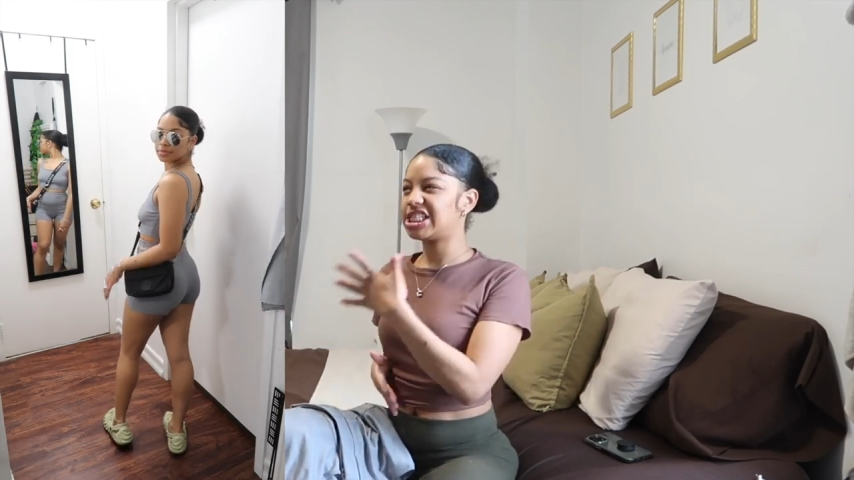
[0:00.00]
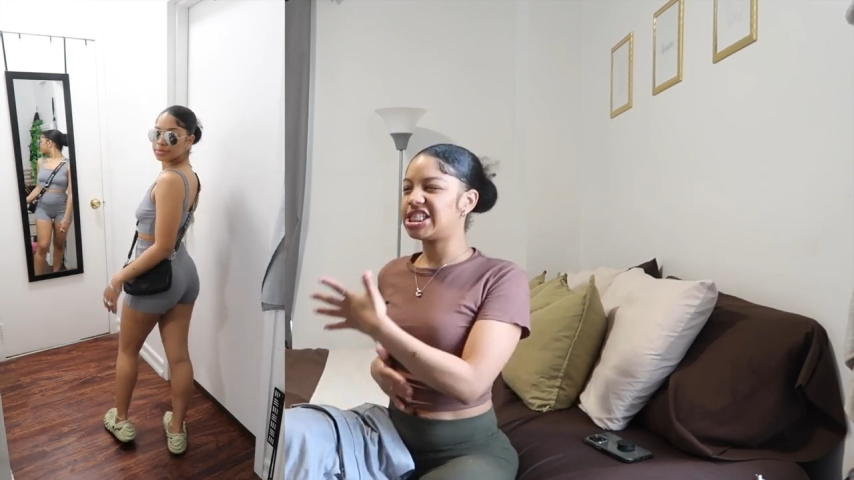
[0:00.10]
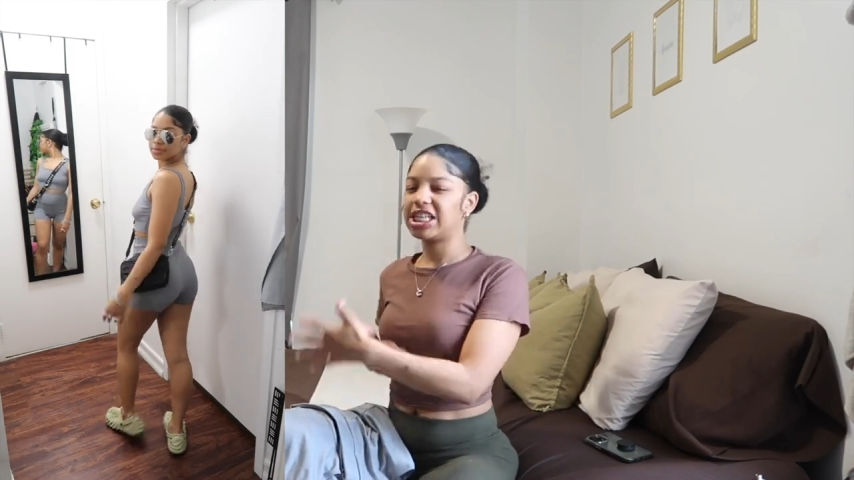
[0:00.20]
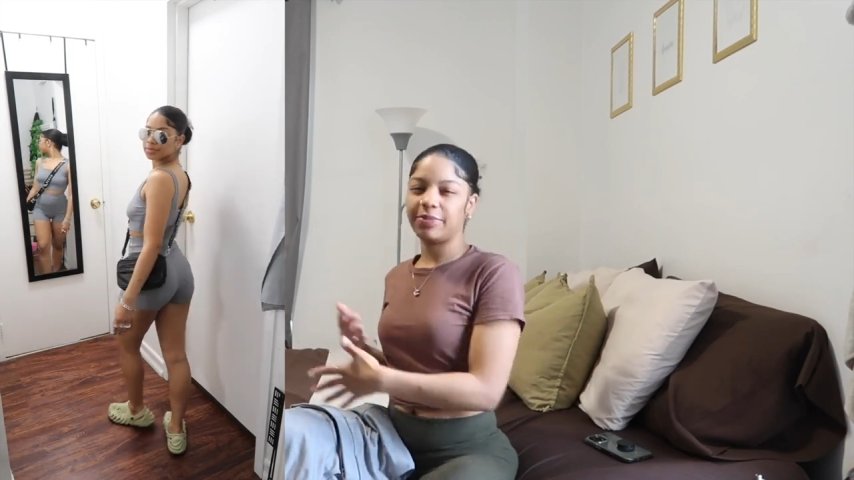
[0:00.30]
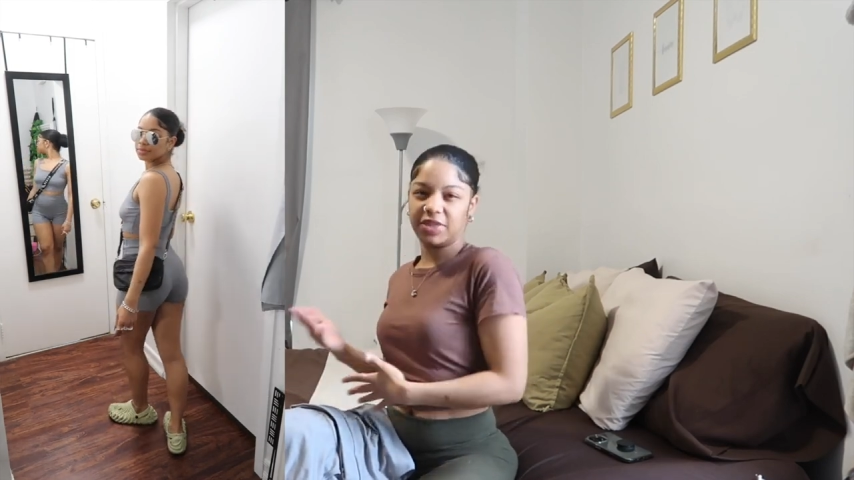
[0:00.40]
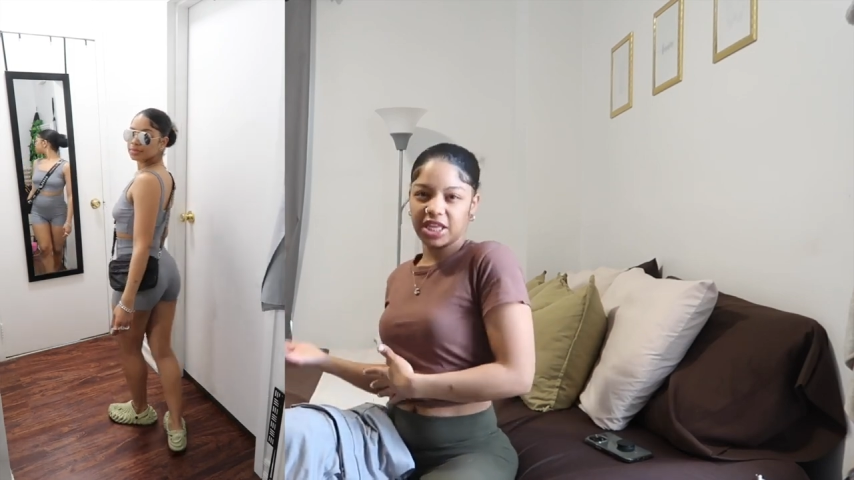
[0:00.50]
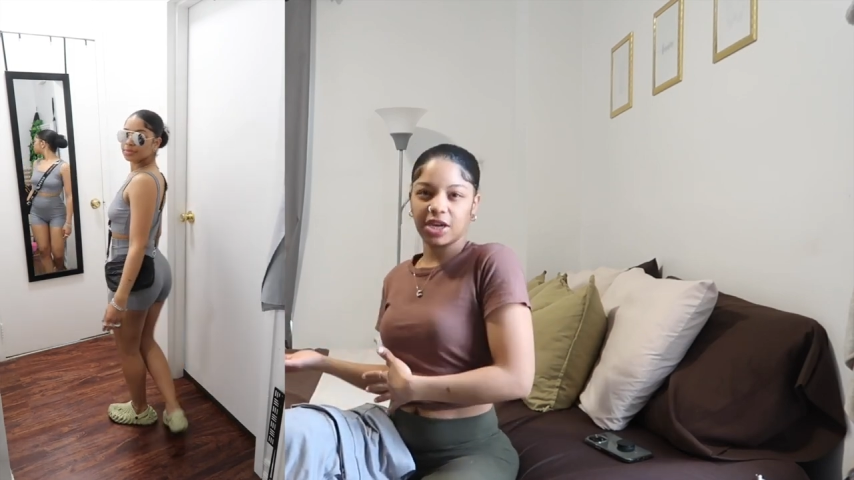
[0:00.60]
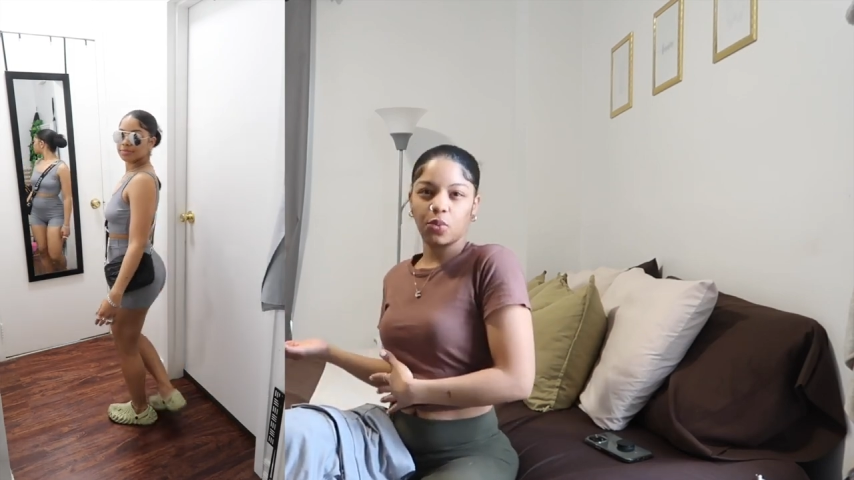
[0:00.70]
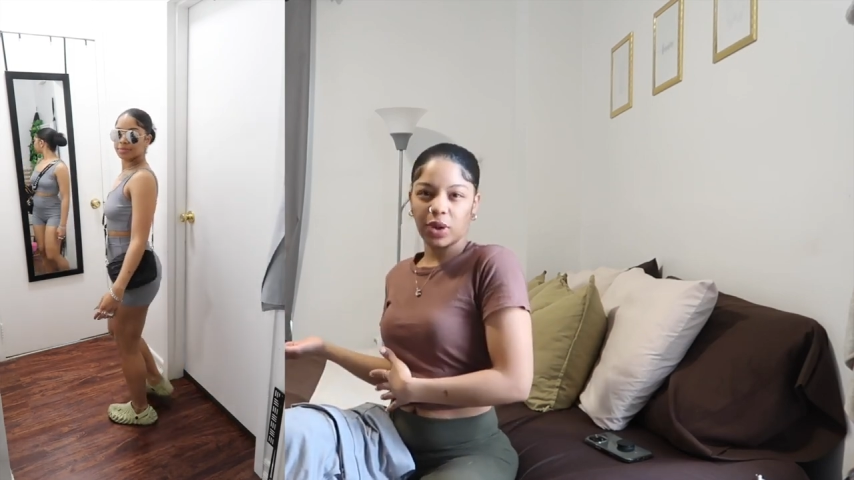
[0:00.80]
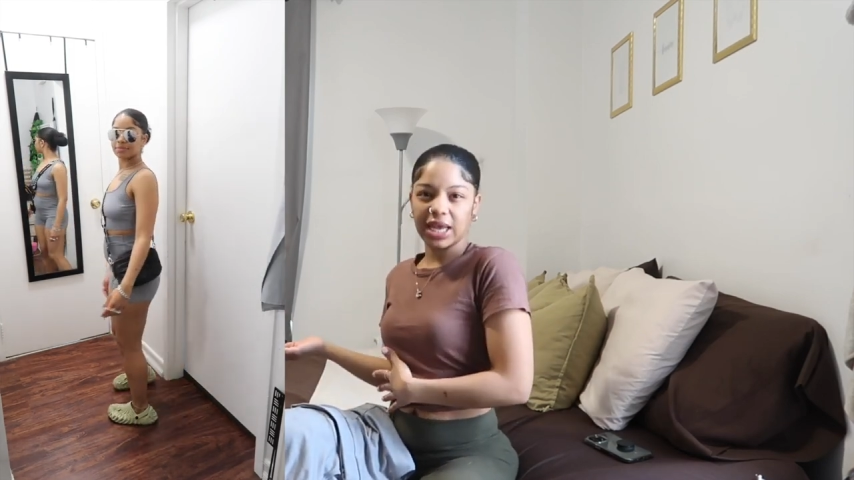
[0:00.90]
slim
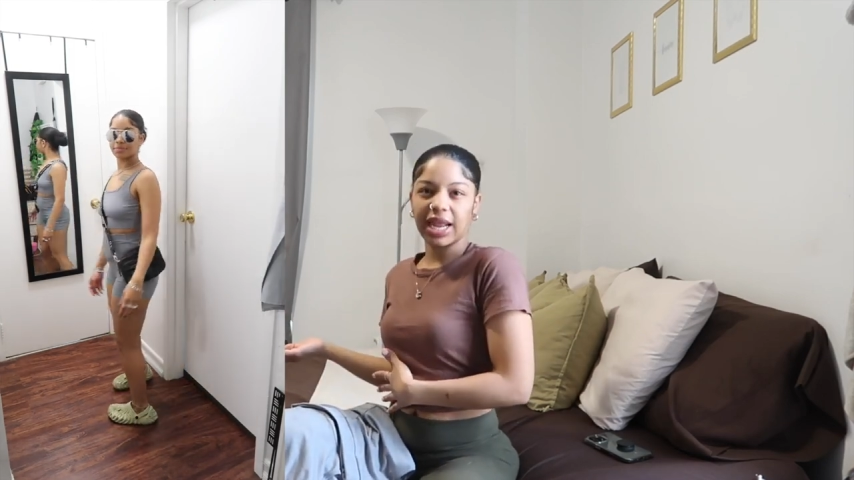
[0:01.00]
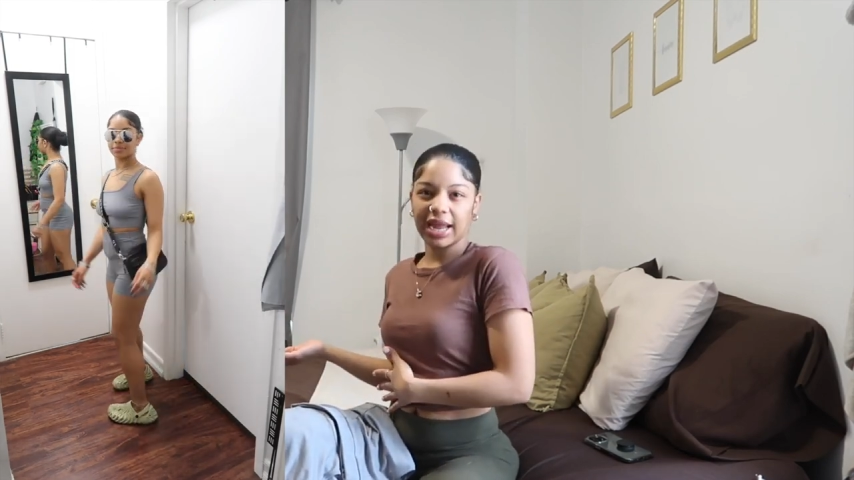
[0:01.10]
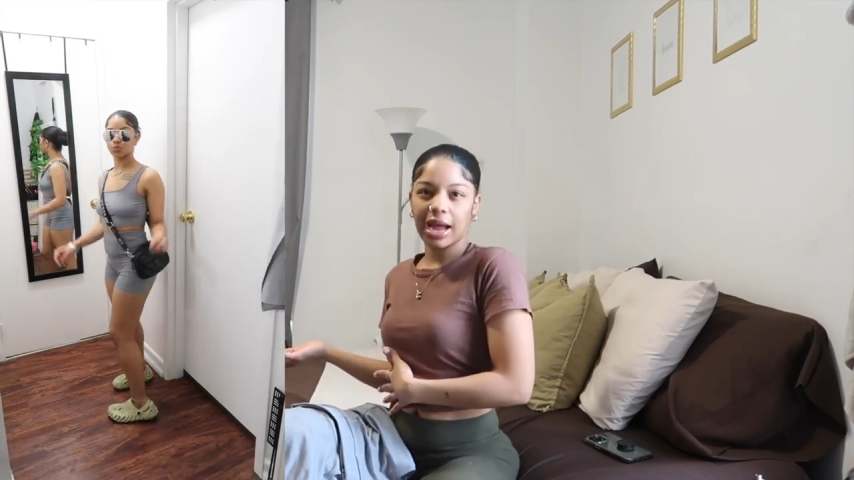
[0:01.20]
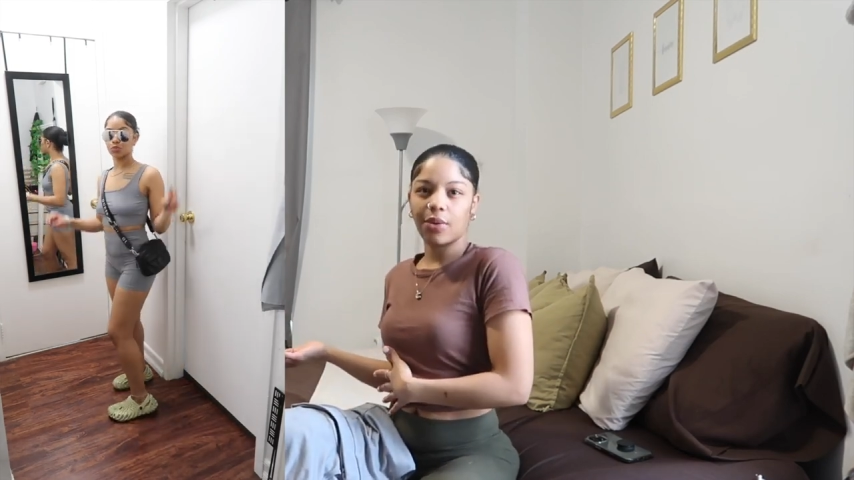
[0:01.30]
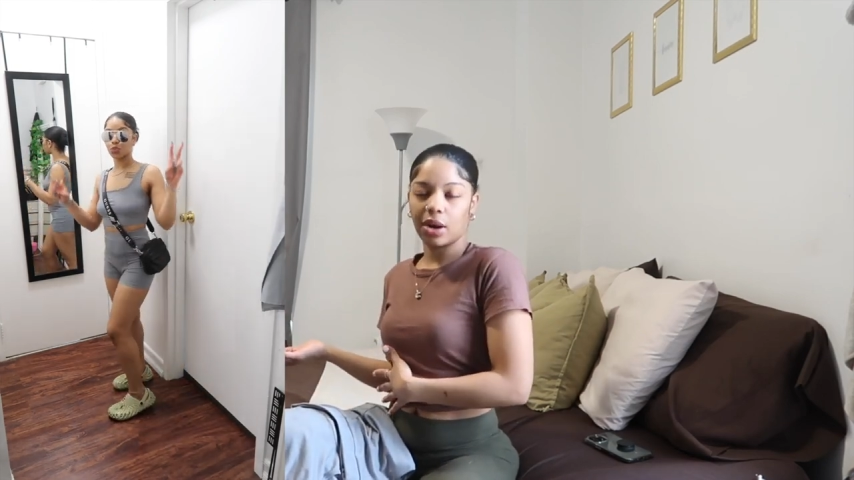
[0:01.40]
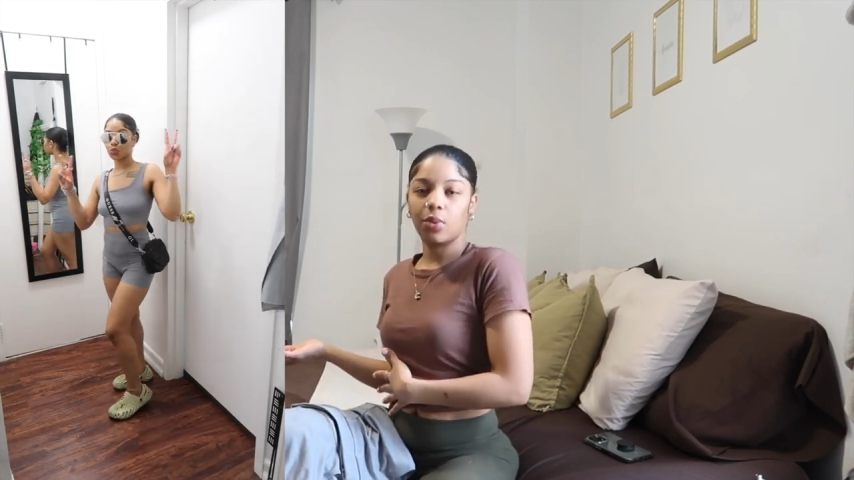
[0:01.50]
thick way like how I